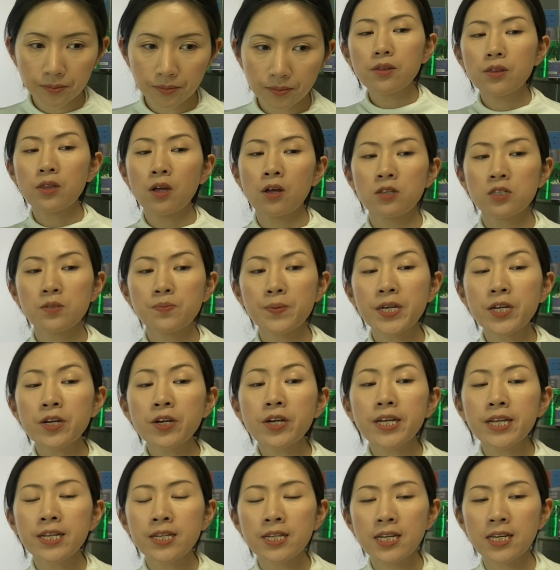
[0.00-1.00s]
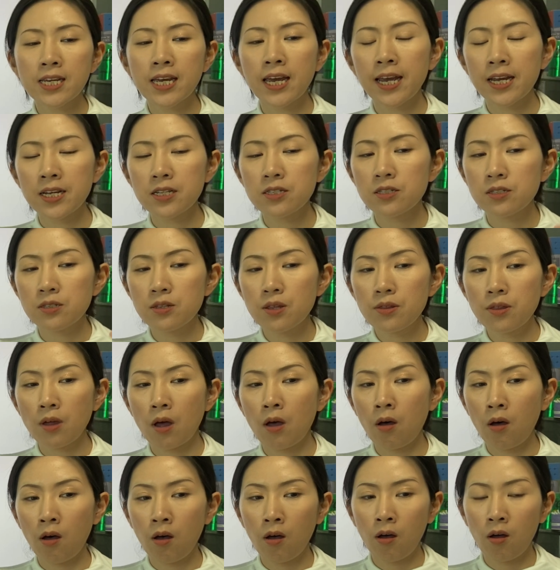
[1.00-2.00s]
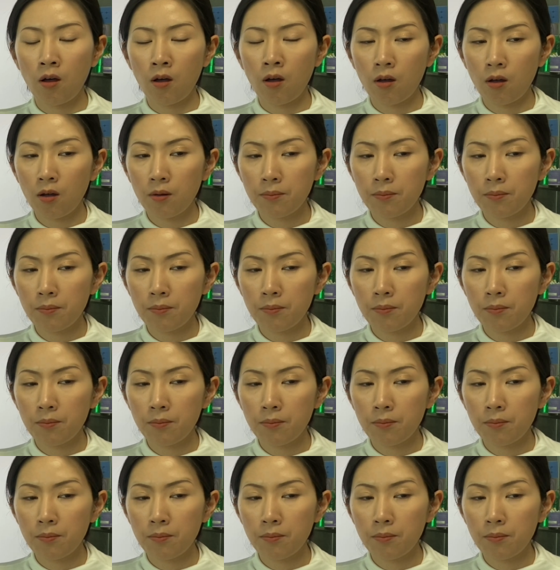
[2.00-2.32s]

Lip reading: The speaker indicates the